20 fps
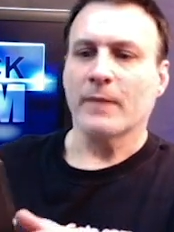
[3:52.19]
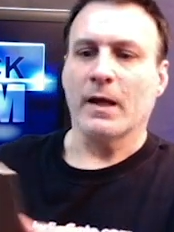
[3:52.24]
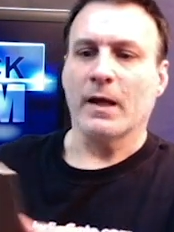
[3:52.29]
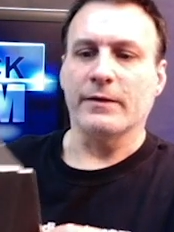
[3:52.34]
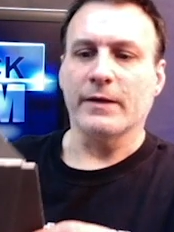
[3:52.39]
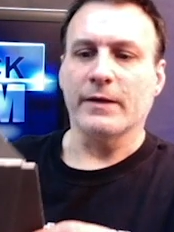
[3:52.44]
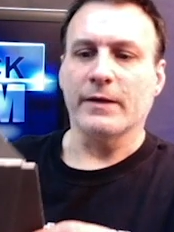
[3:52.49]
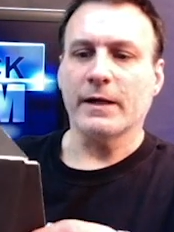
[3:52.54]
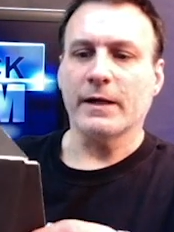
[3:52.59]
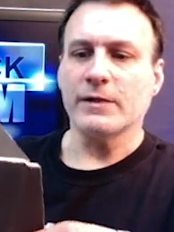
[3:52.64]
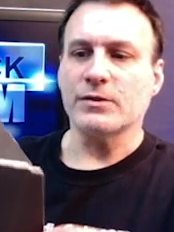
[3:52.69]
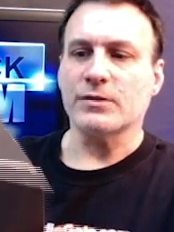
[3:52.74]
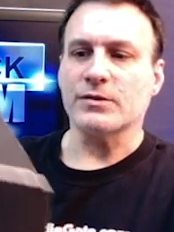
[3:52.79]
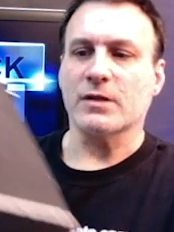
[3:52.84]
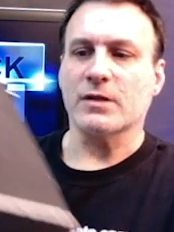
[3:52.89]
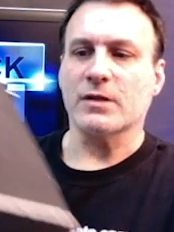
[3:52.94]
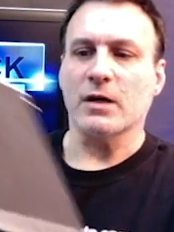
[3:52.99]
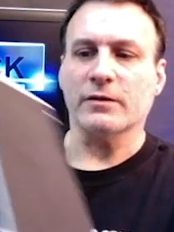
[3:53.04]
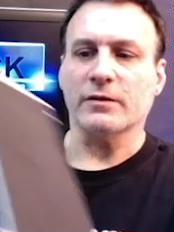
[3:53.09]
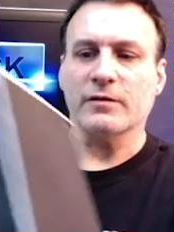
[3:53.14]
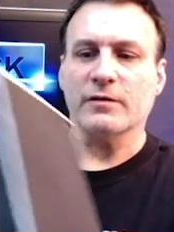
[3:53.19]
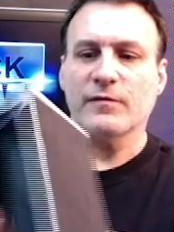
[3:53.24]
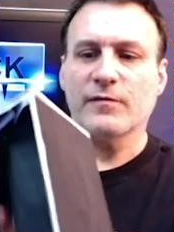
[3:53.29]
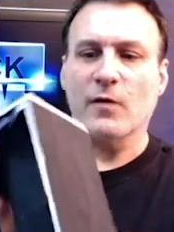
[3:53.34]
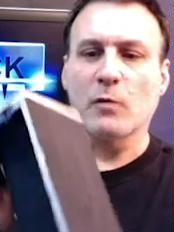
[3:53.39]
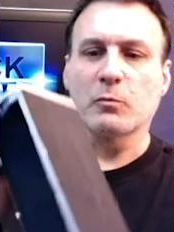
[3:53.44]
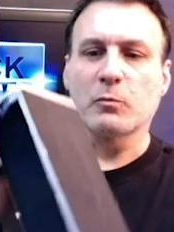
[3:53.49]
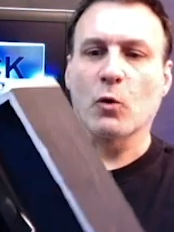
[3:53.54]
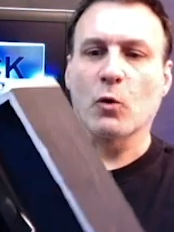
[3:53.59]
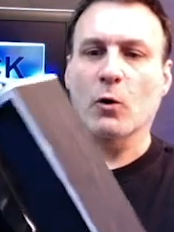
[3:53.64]
And then I just cut the
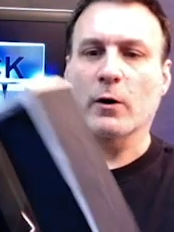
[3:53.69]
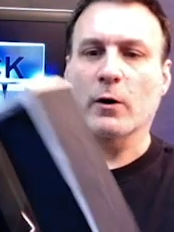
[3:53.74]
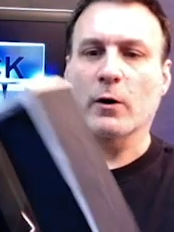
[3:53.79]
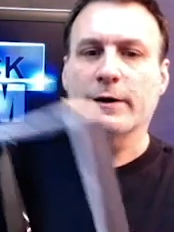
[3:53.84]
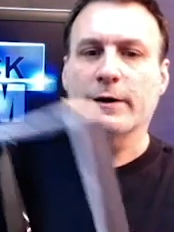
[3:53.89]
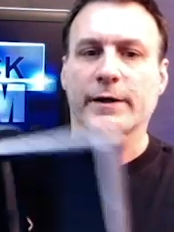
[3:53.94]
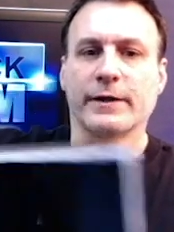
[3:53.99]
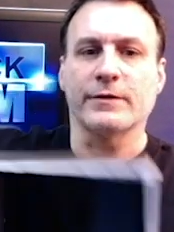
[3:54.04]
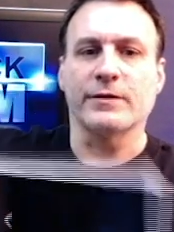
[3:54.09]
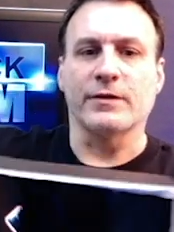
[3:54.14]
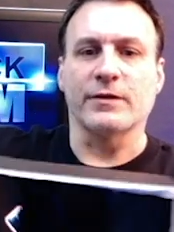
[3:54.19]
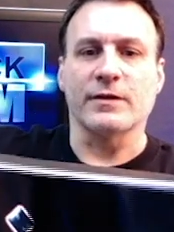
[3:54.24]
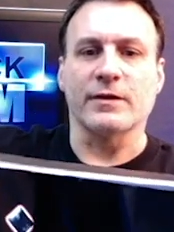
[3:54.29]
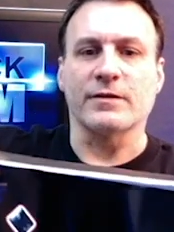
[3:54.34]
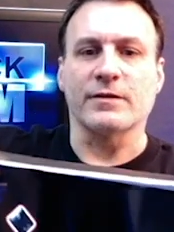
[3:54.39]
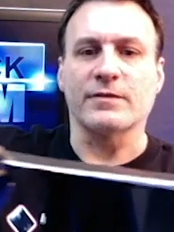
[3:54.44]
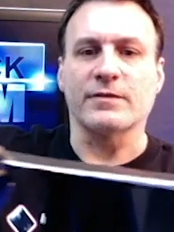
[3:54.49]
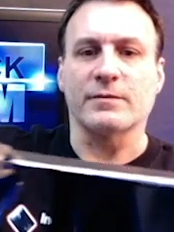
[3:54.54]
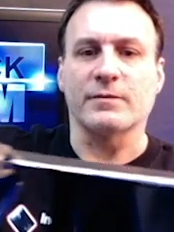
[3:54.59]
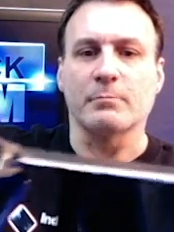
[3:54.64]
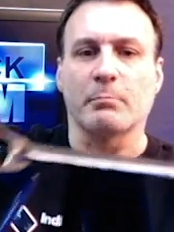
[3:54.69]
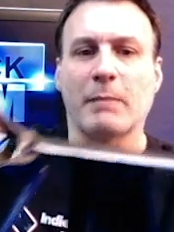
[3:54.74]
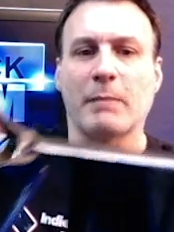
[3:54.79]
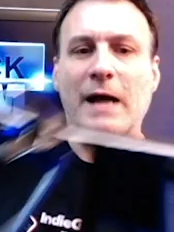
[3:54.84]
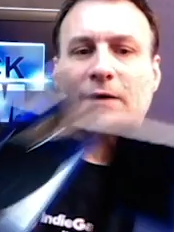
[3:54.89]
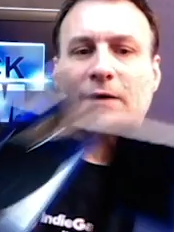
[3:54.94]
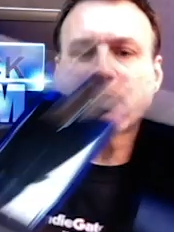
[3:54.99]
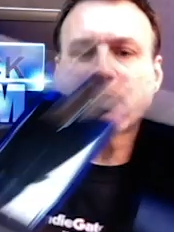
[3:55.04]
foam core into this box